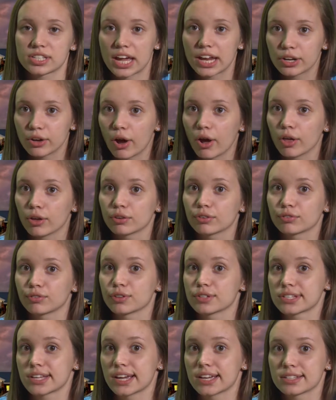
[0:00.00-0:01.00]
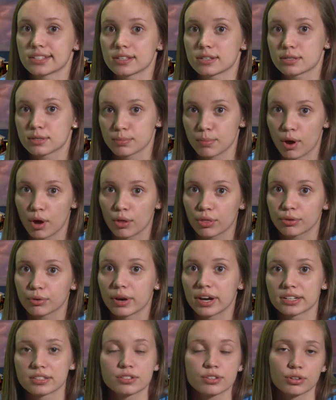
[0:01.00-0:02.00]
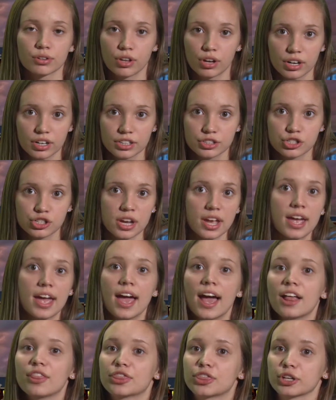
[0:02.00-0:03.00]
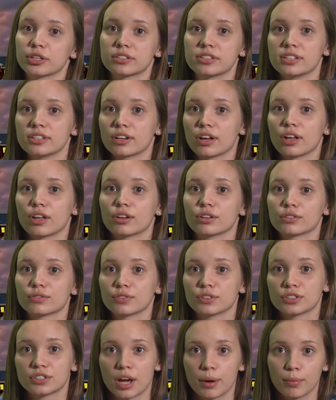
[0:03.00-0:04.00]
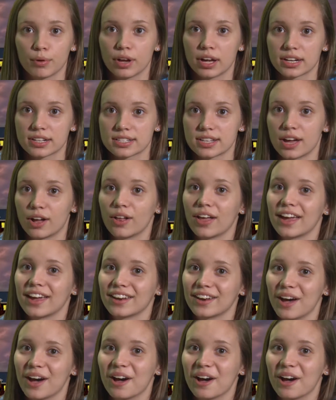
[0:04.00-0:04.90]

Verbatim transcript: $10 for sizes small through extra large and $13 for double XL and